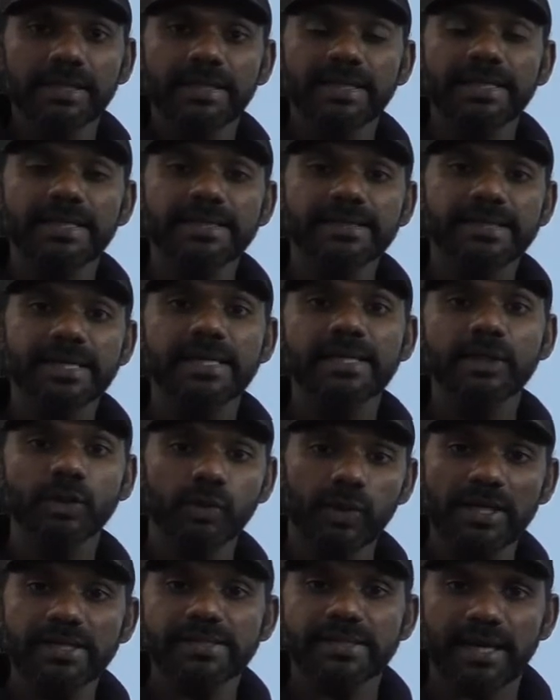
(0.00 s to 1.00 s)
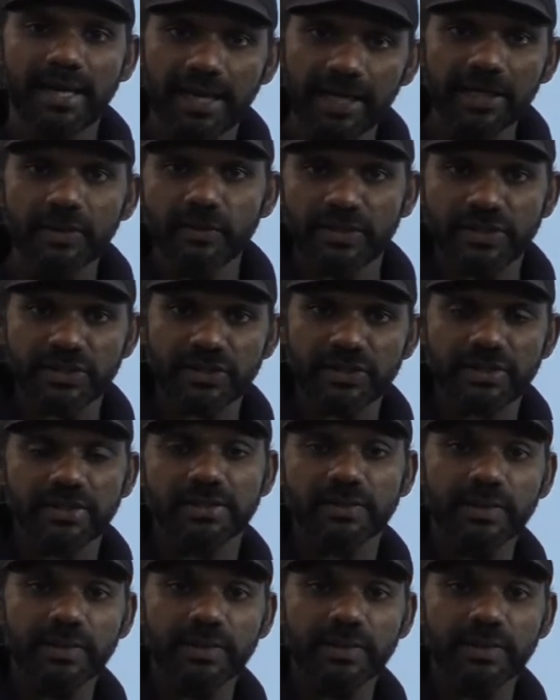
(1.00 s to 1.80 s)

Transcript: He'll say do as I wish.